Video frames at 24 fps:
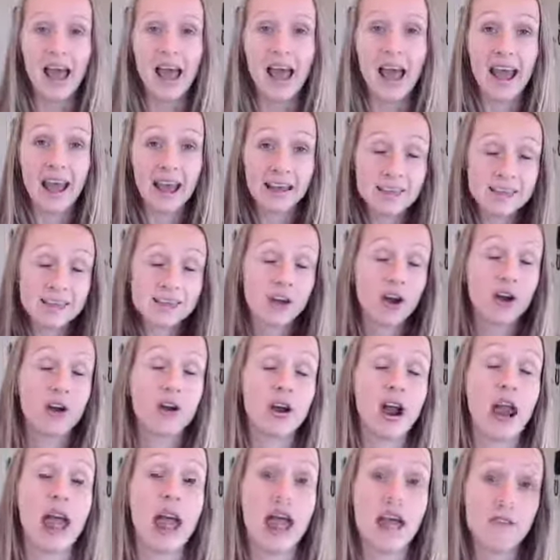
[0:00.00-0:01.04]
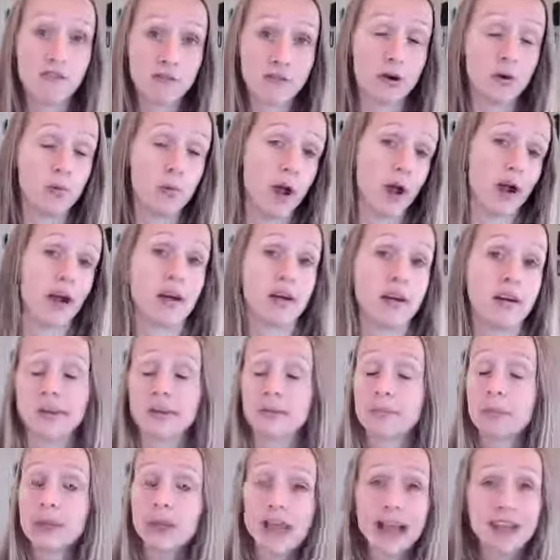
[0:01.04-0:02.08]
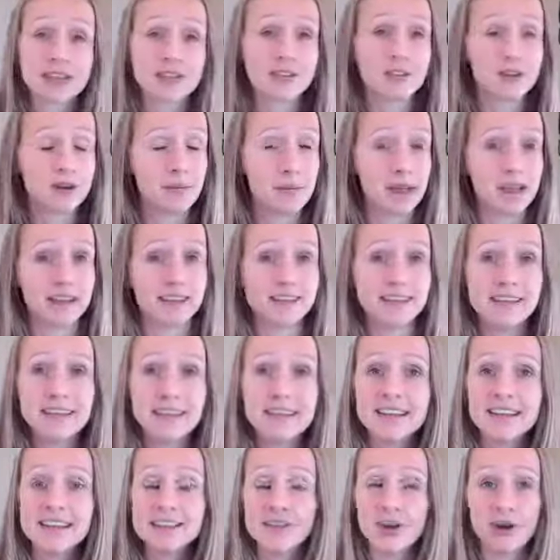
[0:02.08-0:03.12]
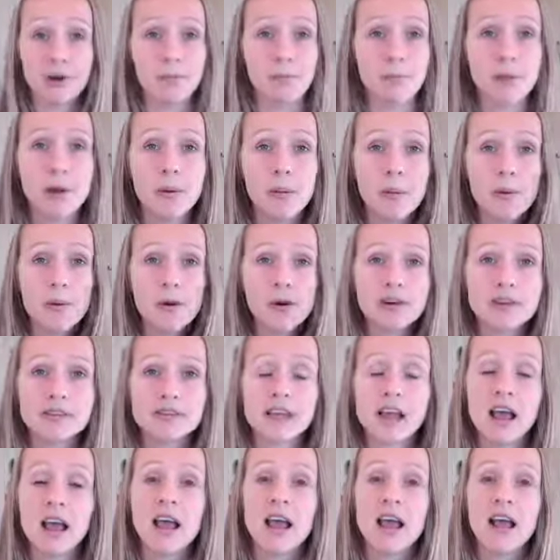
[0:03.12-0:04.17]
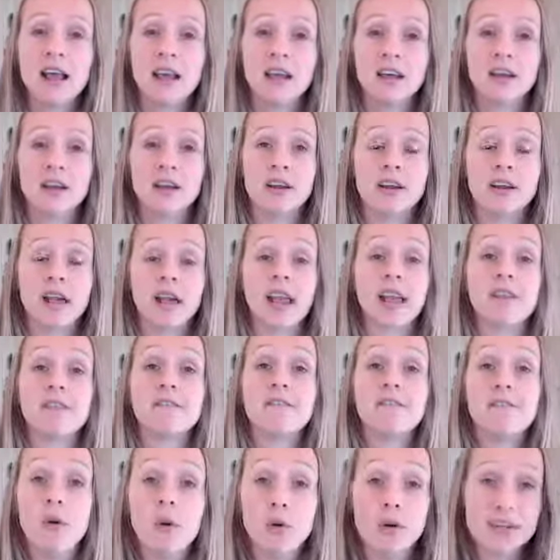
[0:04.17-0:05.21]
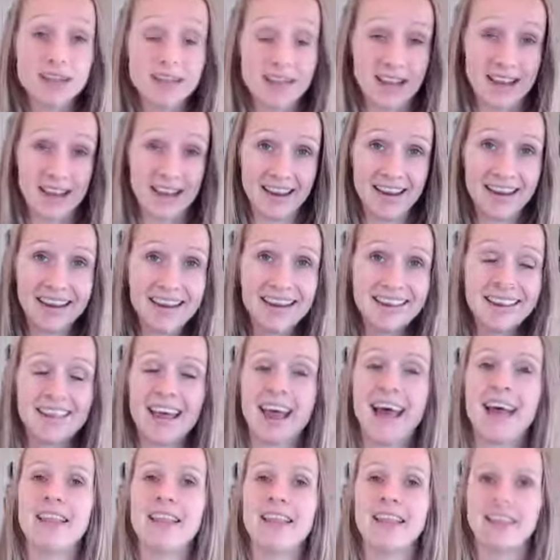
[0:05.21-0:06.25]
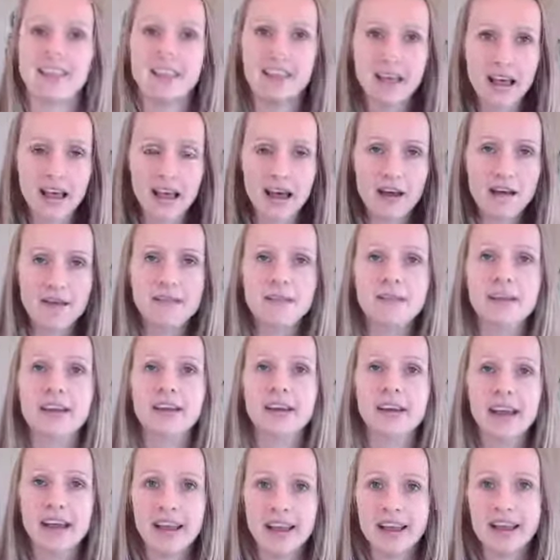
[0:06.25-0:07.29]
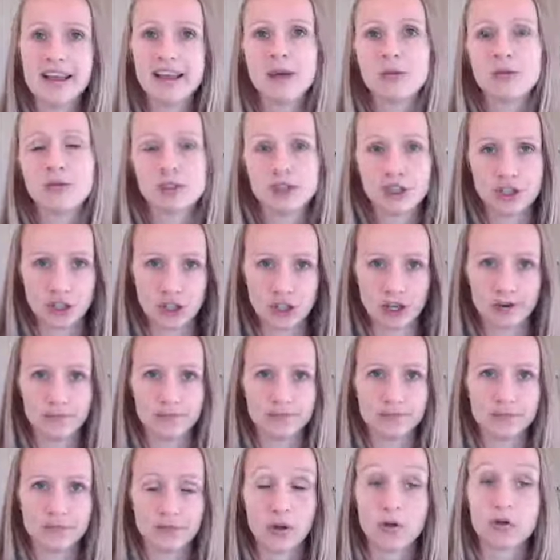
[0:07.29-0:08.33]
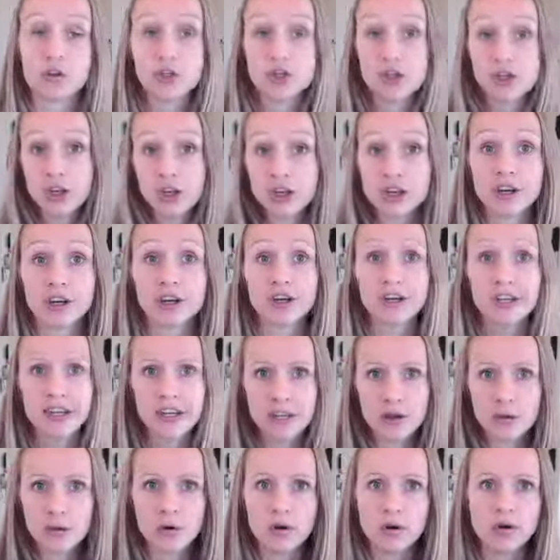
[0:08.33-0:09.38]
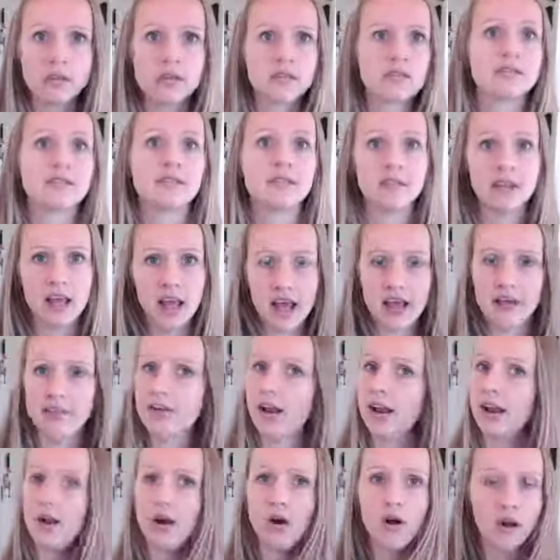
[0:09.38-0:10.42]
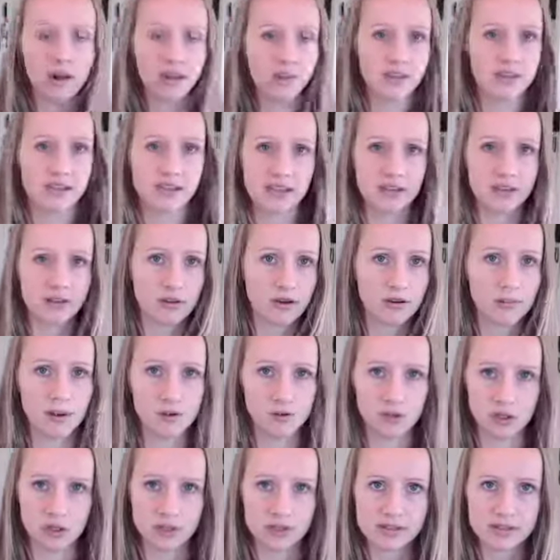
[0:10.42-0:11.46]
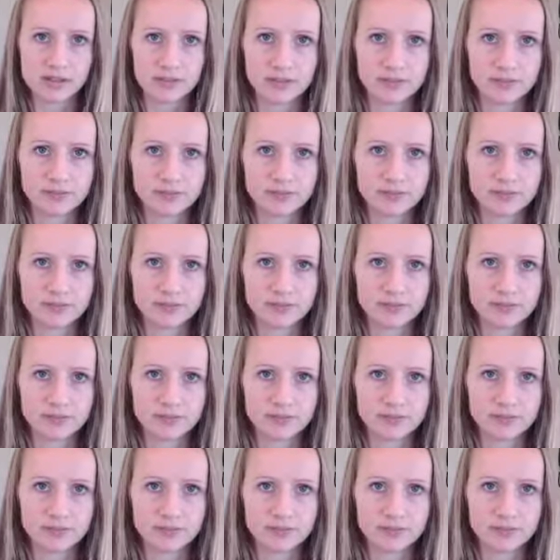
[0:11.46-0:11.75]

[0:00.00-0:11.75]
Ads are everywhere, plastered in magazines, on billboards, enforcing that love equals sugar or sugar equals love and all of these other emotions